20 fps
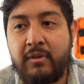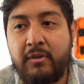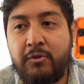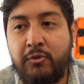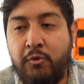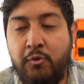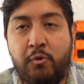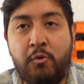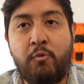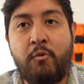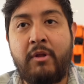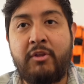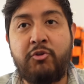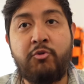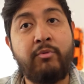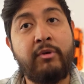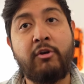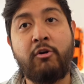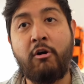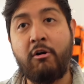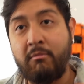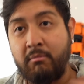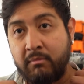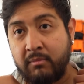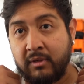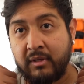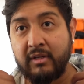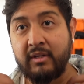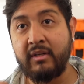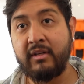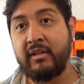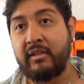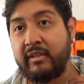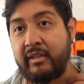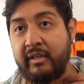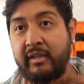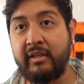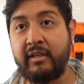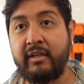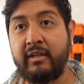Do you want to become
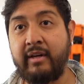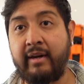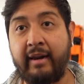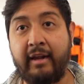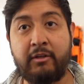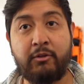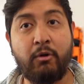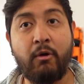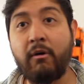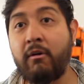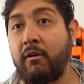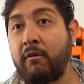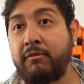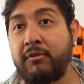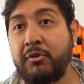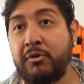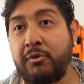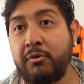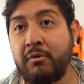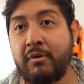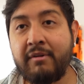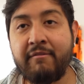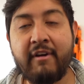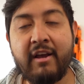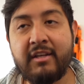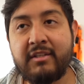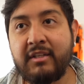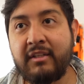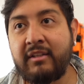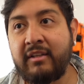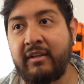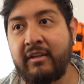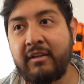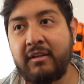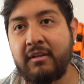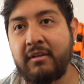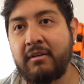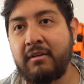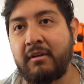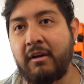the rector of the
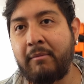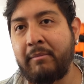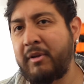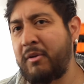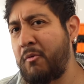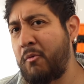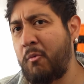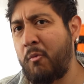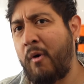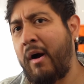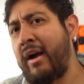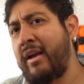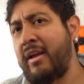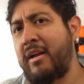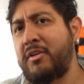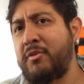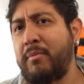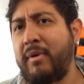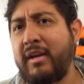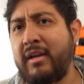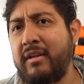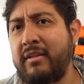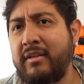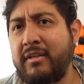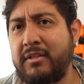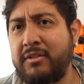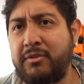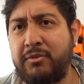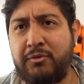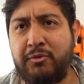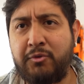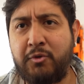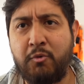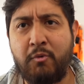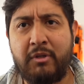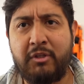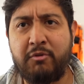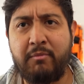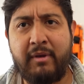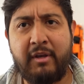university? I mean, why are you making this? Do you
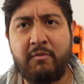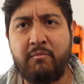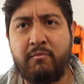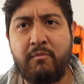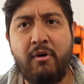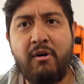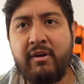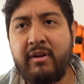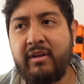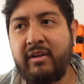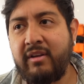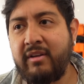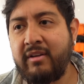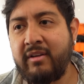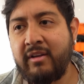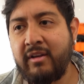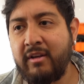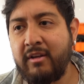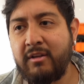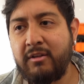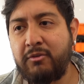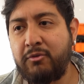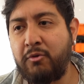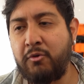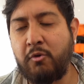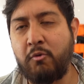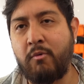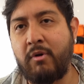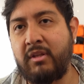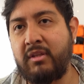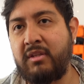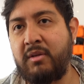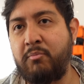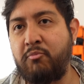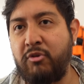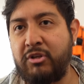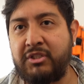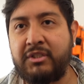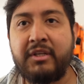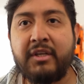want to make money? Do you want the
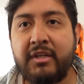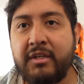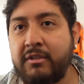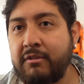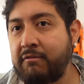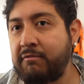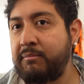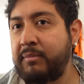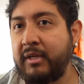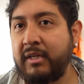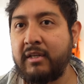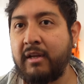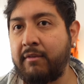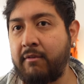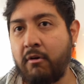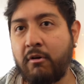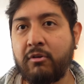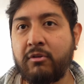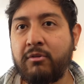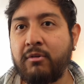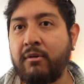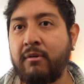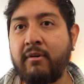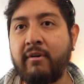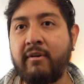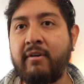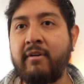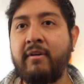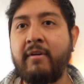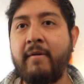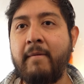prestige of being a doctor?